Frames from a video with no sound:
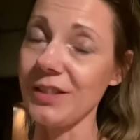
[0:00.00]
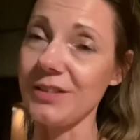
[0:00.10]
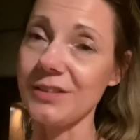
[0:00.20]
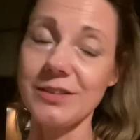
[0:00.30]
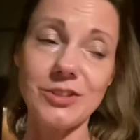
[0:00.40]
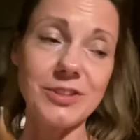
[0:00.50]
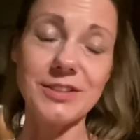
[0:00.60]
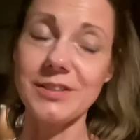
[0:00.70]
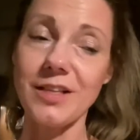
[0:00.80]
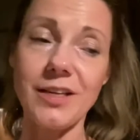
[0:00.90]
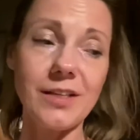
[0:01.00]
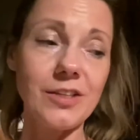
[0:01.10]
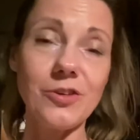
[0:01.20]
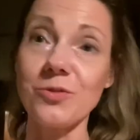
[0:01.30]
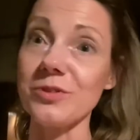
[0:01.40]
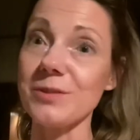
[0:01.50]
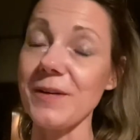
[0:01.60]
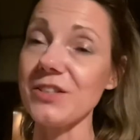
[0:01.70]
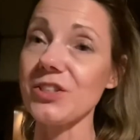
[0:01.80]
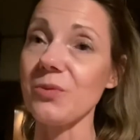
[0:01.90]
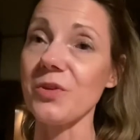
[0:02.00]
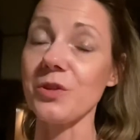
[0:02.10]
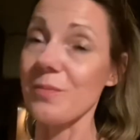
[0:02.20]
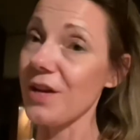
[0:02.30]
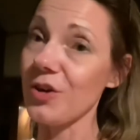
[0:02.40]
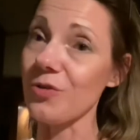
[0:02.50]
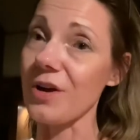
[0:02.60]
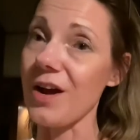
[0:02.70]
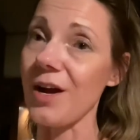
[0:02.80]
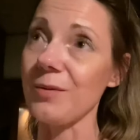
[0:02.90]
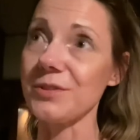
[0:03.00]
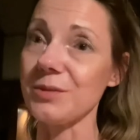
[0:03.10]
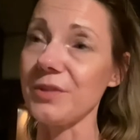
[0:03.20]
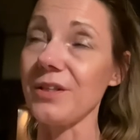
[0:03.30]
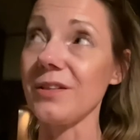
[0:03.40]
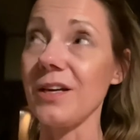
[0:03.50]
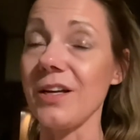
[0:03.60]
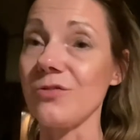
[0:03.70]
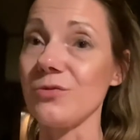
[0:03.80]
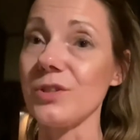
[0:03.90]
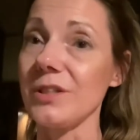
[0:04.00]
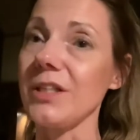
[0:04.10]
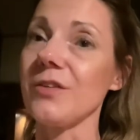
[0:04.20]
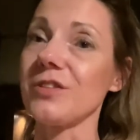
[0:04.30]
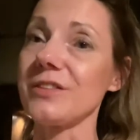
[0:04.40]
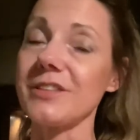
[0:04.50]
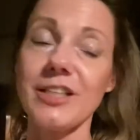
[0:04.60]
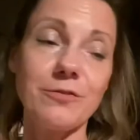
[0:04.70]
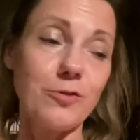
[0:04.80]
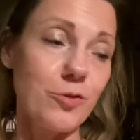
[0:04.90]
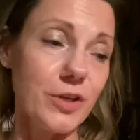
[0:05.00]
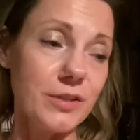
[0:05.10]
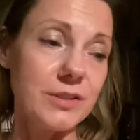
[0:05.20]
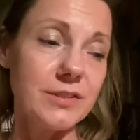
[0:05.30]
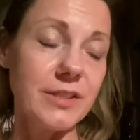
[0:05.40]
It's just like, you know, especially with the microcaps, I mean, I really have to stay focused.